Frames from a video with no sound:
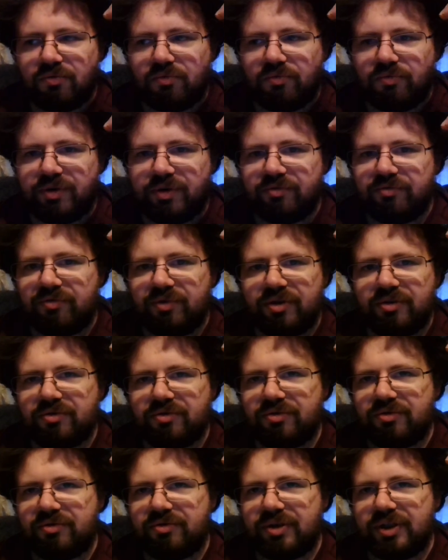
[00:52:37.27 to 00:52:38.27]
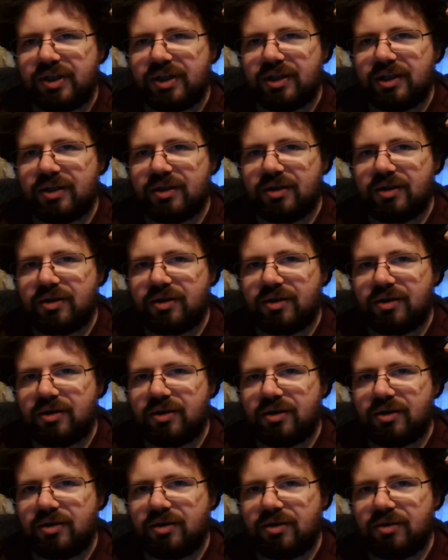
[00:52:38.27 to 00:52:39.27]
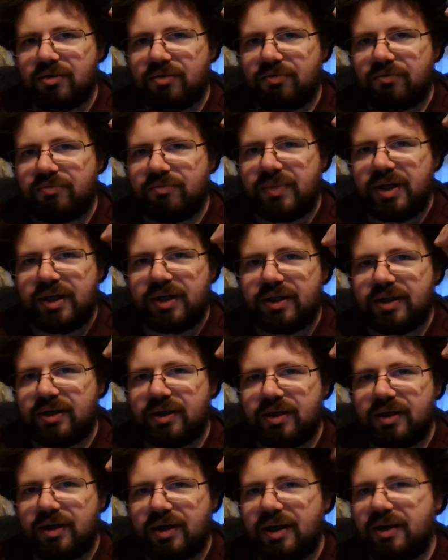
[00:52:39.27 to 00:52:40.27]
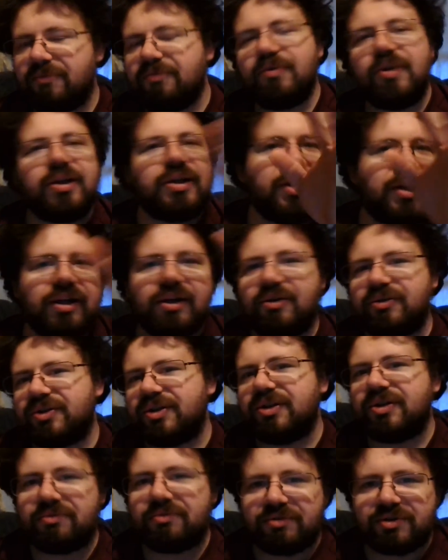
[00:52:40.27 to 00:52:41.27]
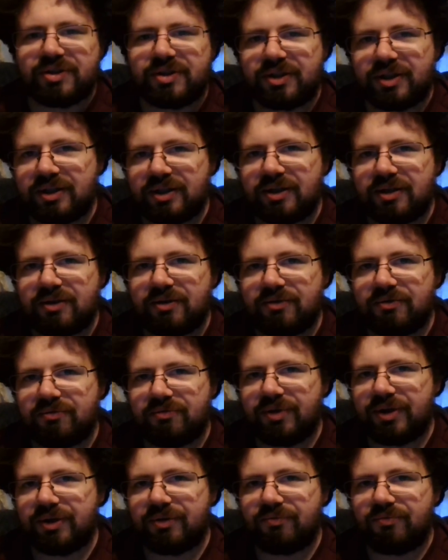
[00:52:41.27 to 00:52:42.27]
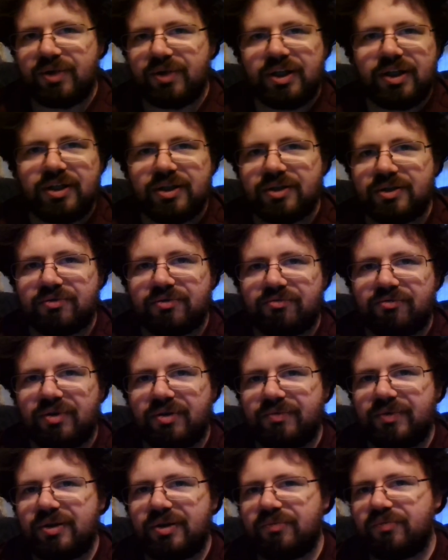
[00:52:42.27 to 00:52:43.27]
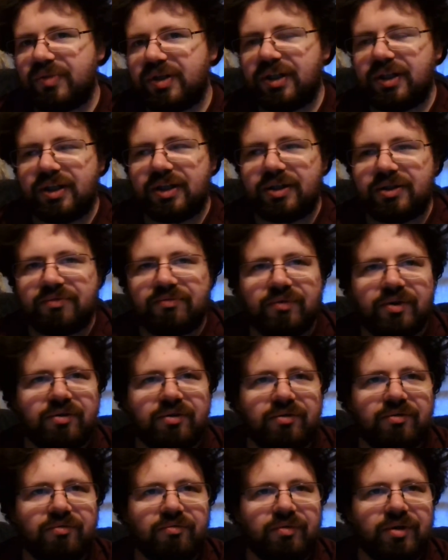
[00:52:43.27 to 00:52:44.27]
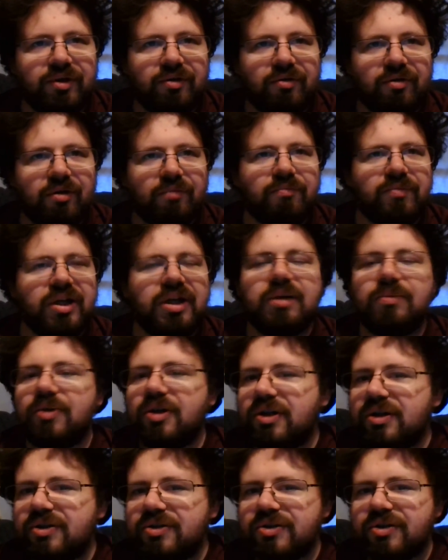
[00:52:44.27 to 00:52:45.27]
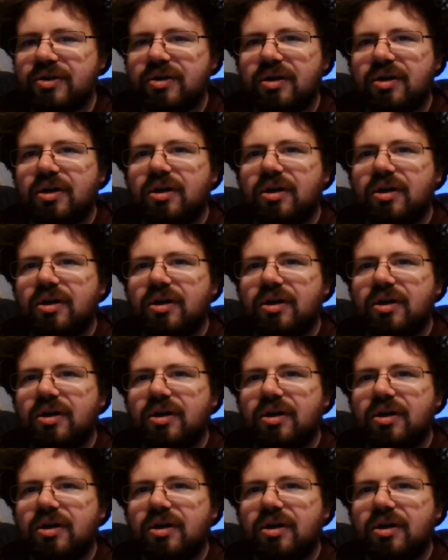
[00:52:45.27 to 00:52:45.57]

we literally make everything else interesting. Like we as living beings, whether we are amoebas,